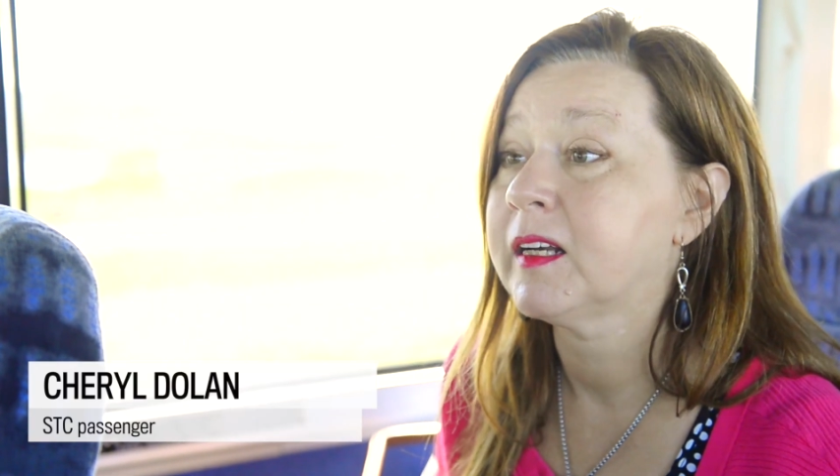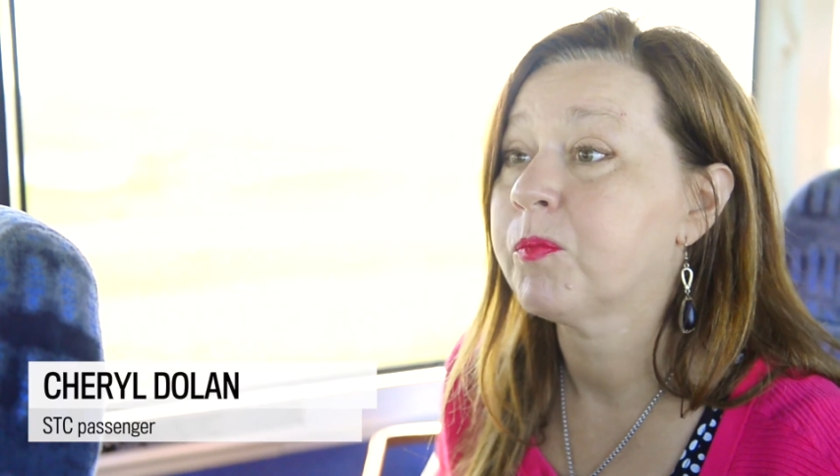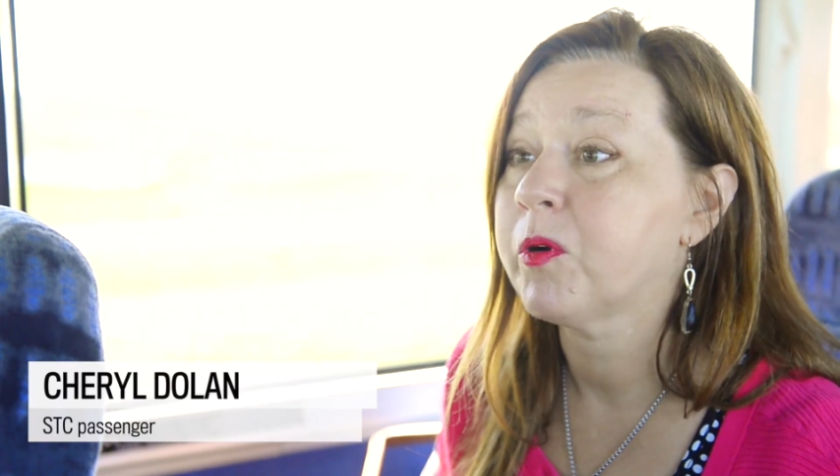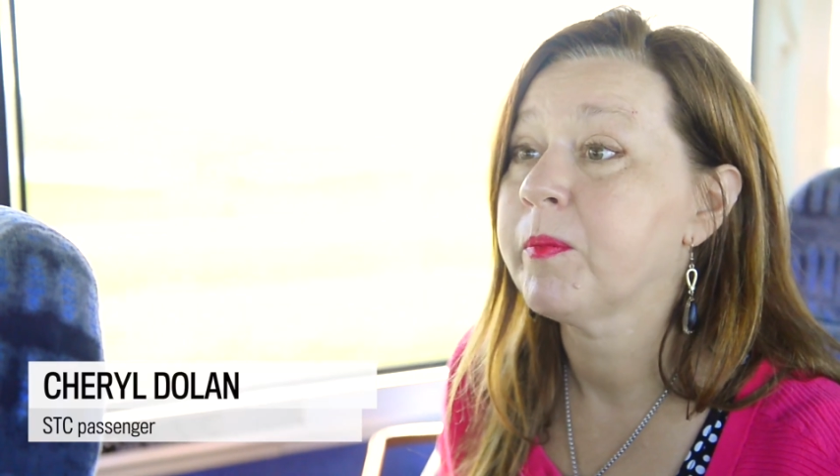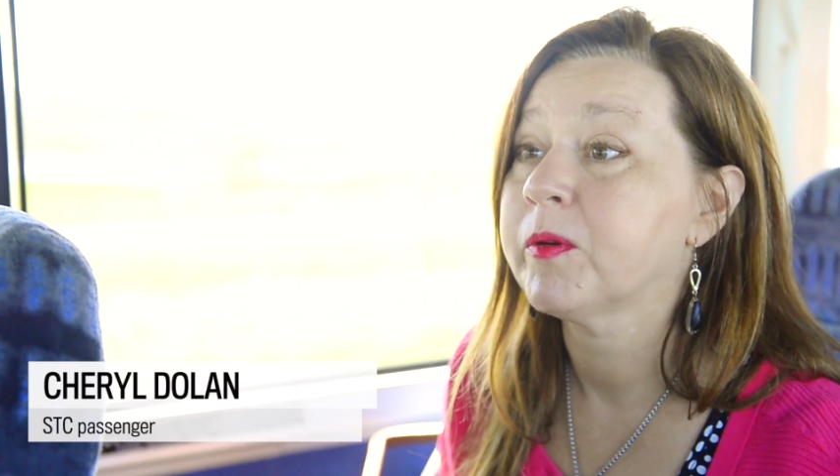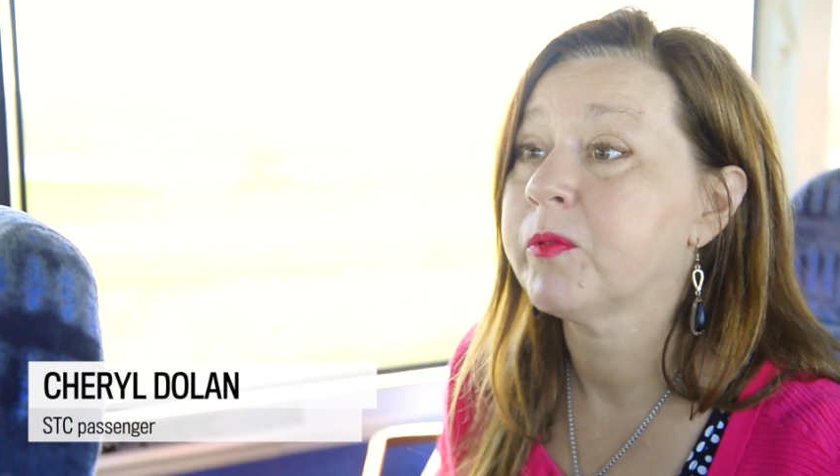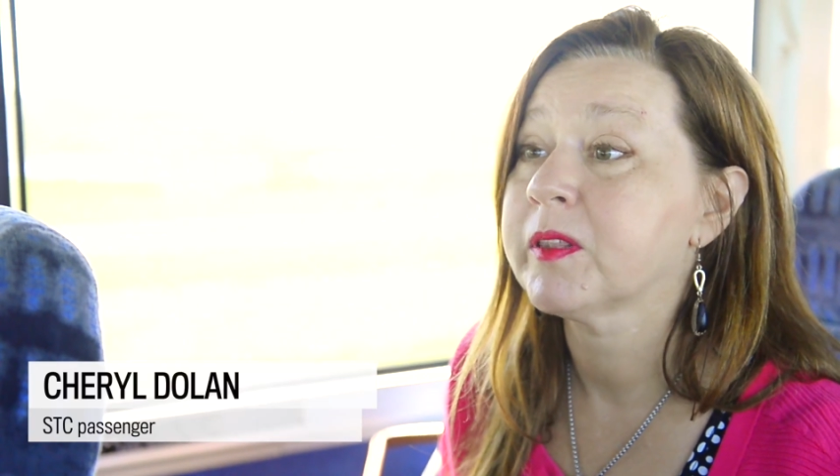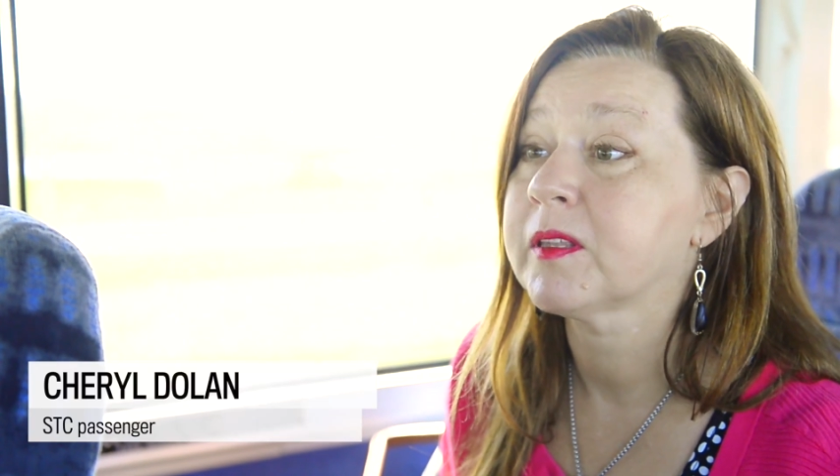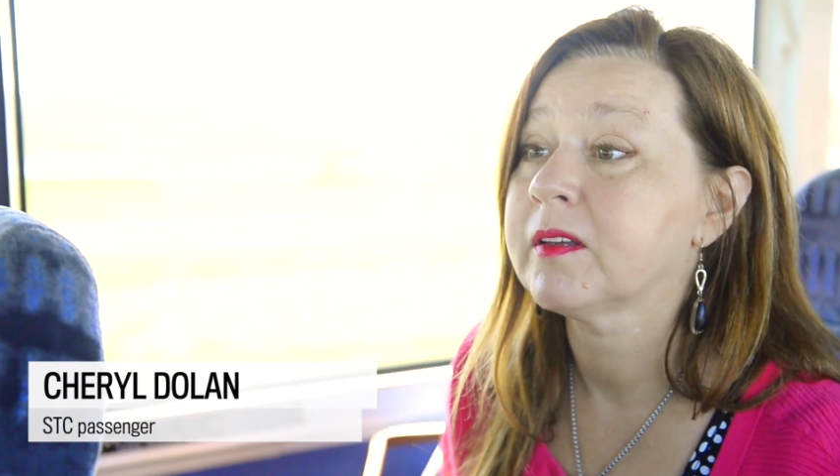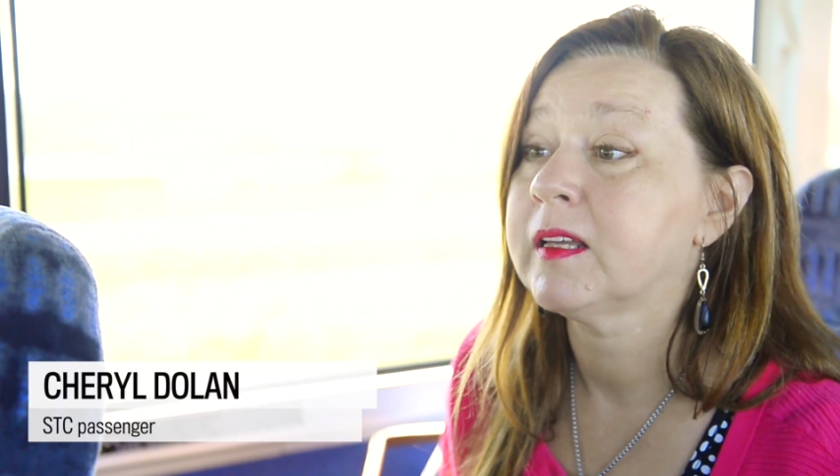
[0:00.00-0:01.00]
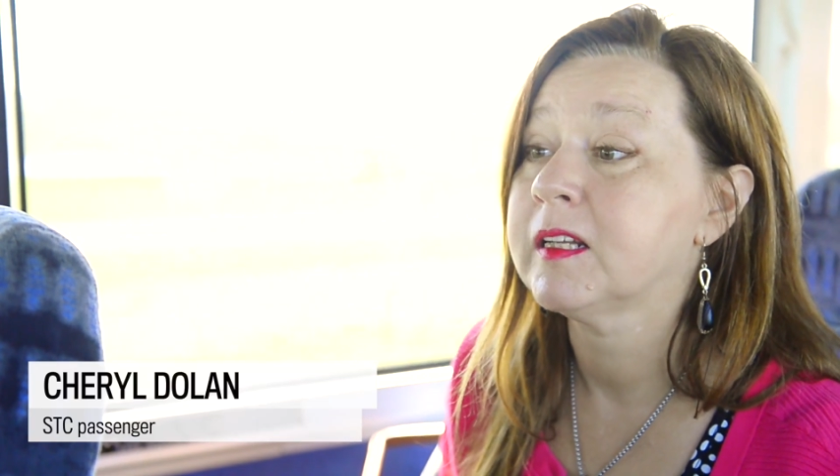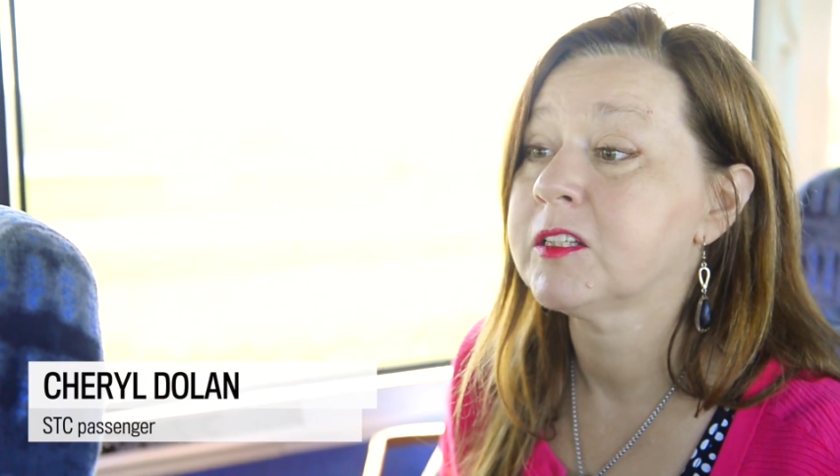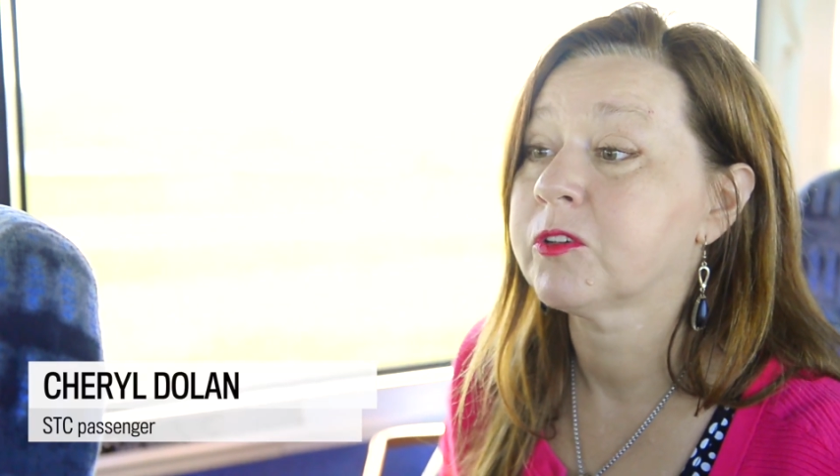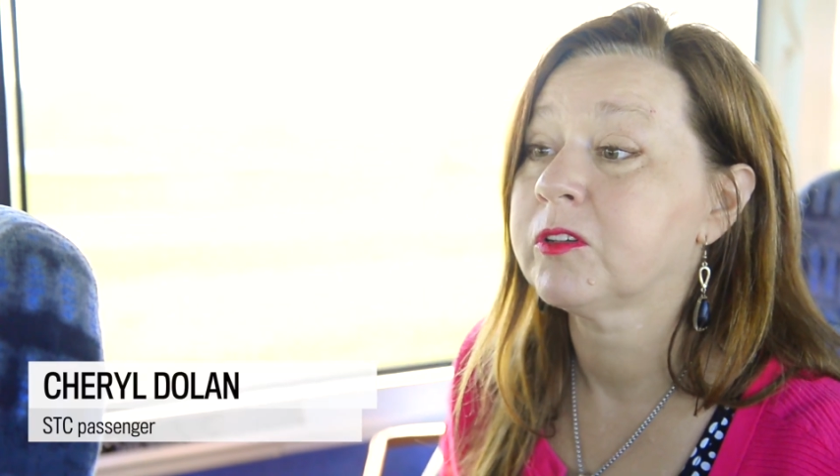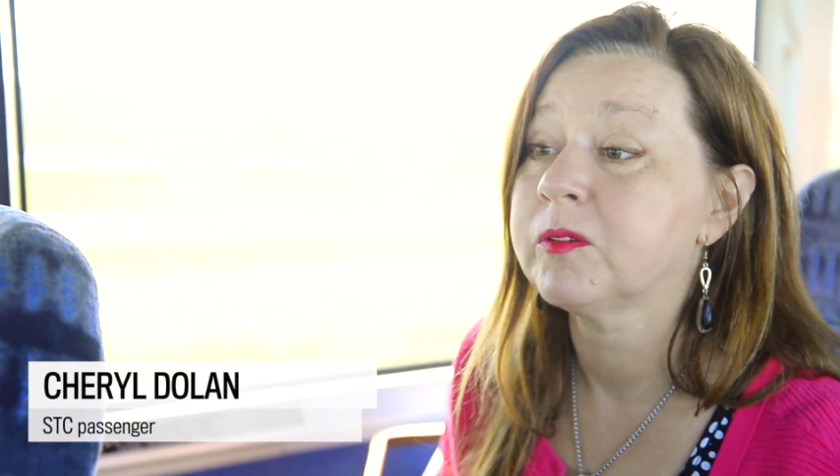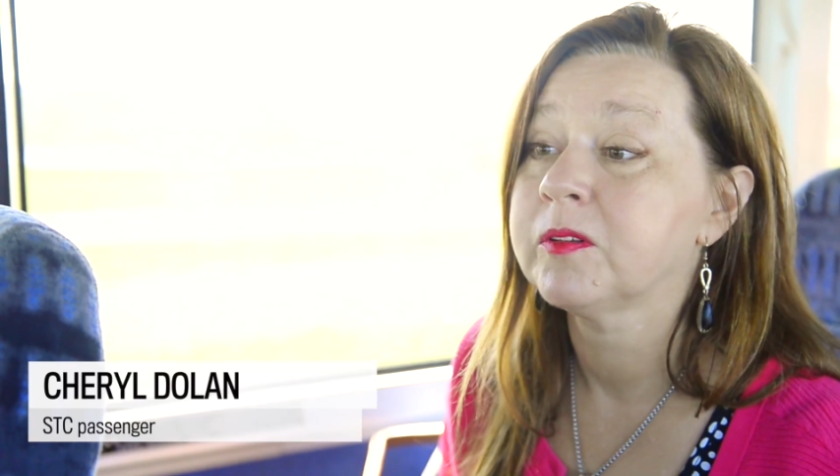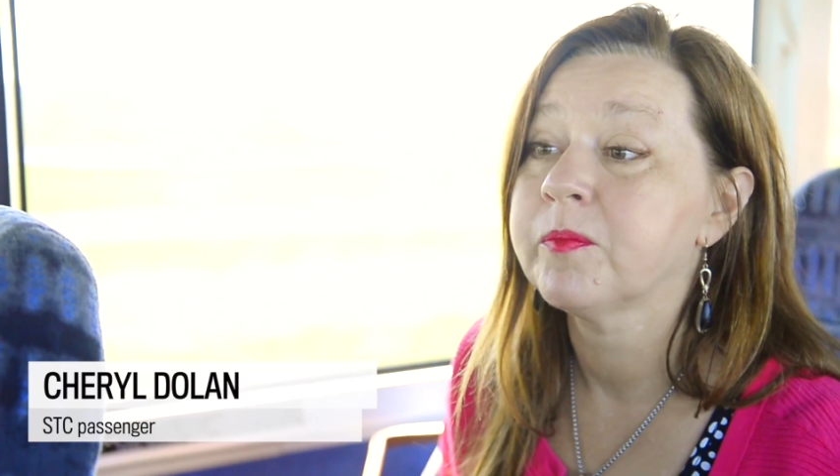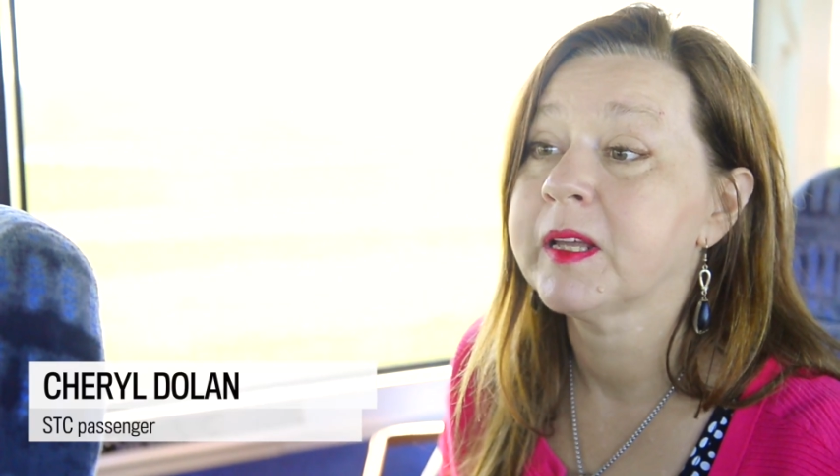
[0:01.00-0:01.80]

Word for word: an appointment with an internal